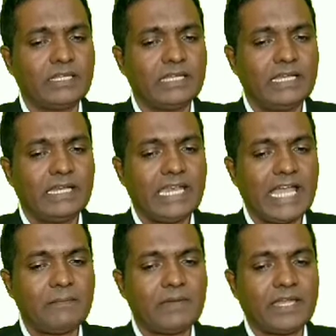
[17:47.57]

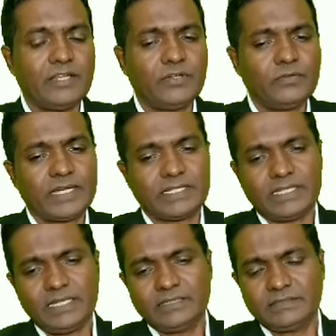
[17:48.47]
lambda into vector
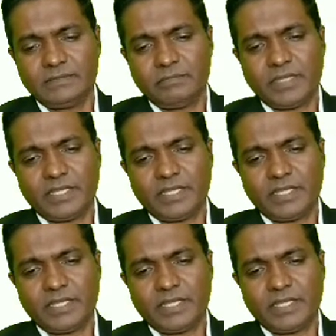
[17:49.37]
B.